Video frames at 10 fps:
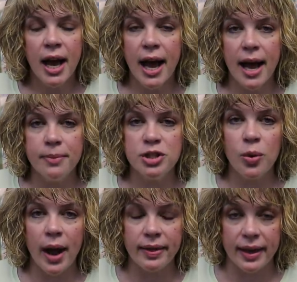Um,
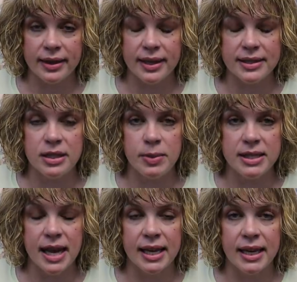so I like things to be
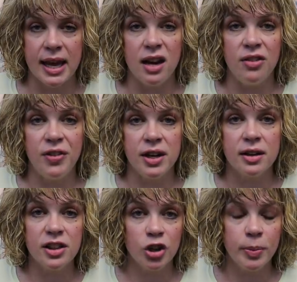taken in and
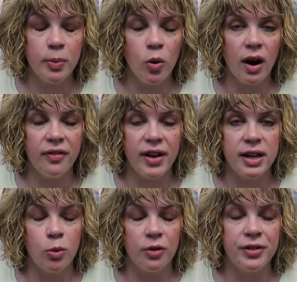fitted a little bit more. I
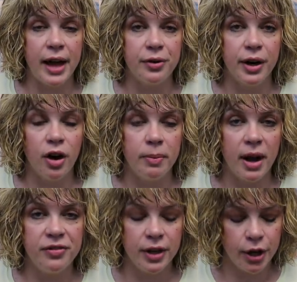find it more flattering on
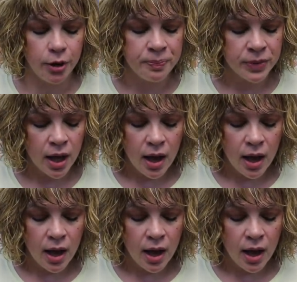my figure.